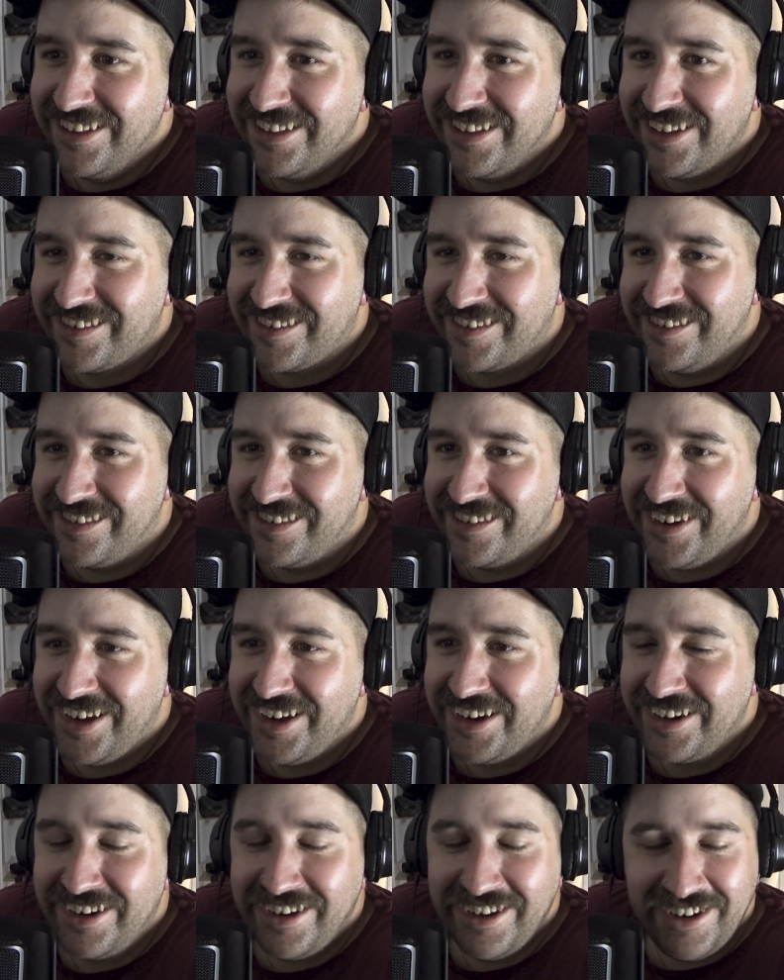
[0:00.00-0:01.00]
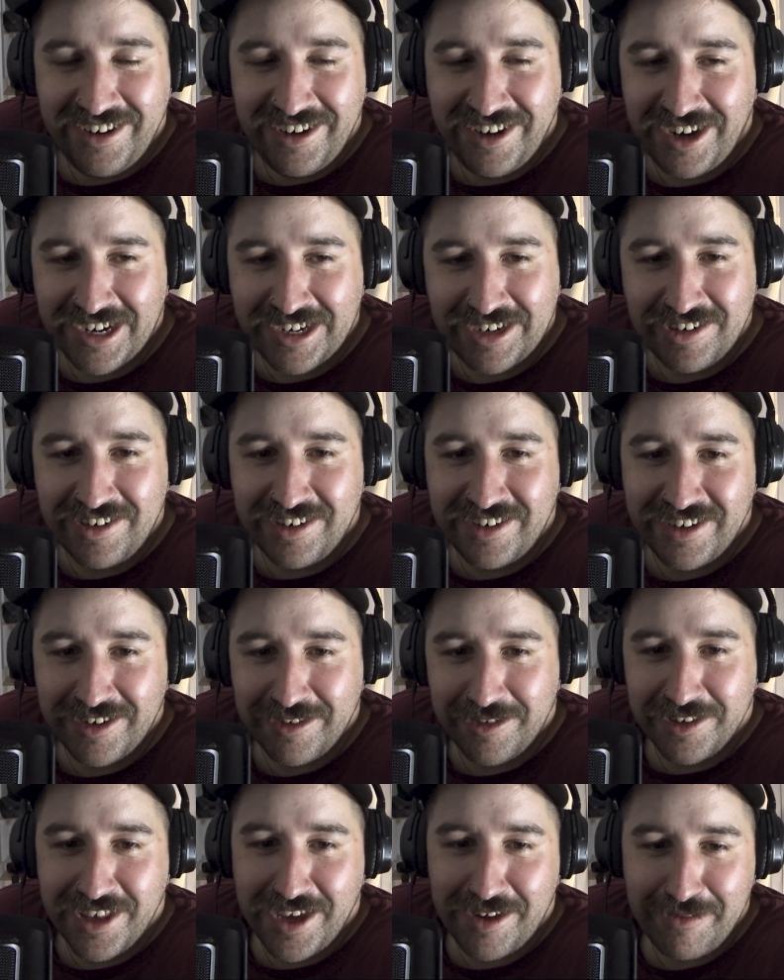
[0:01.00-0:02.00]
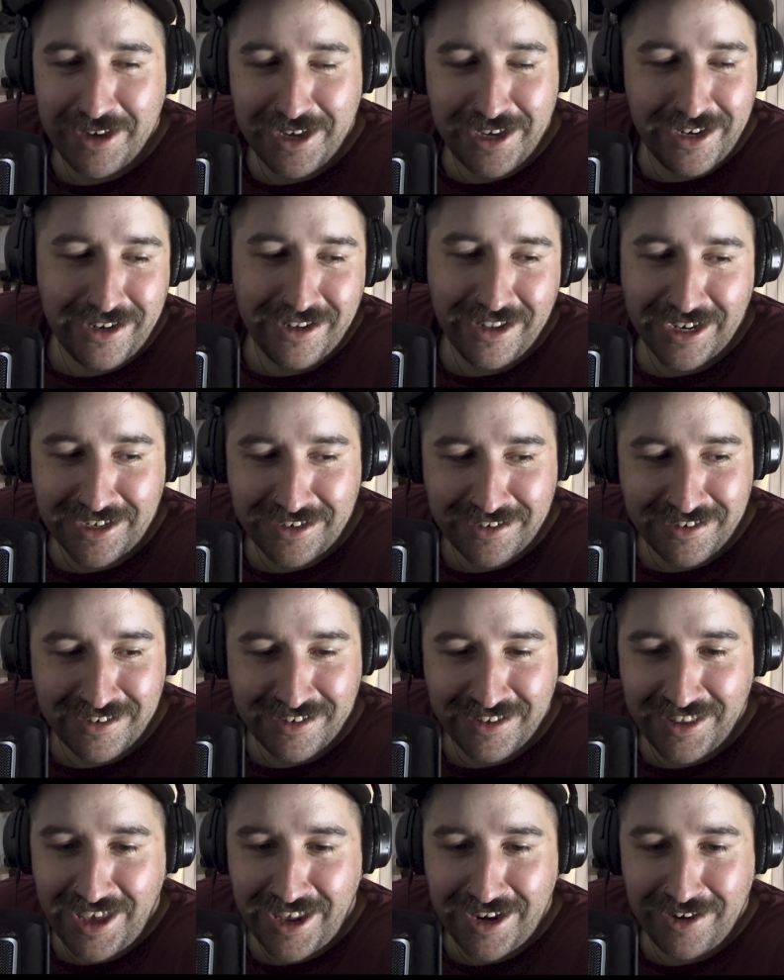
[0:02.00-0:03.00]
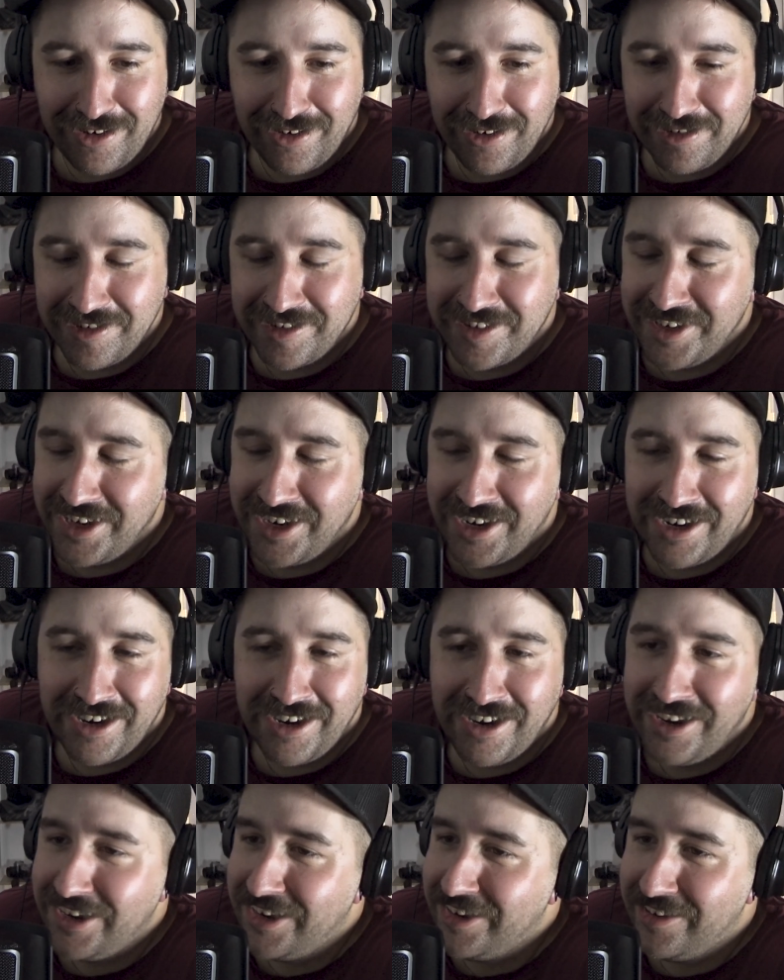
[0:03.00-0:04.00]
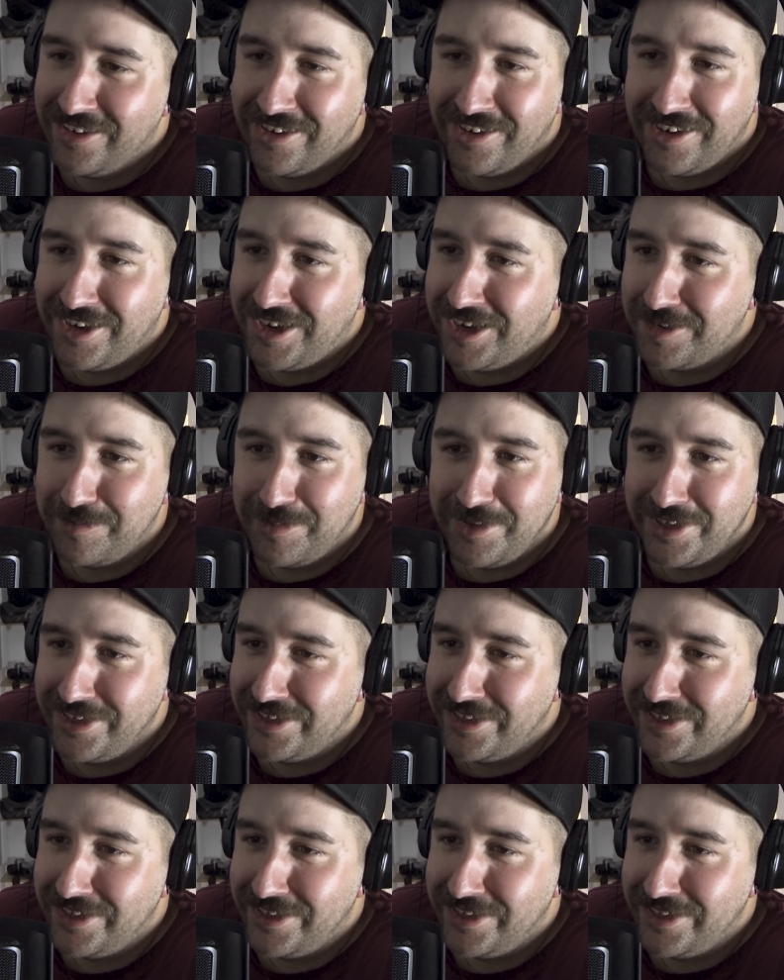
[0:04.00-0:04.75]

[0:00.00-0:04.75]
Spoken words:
That's insane. Yeah. I couldn't deal with that, man. Like just that nose thing. Oh, I'd be.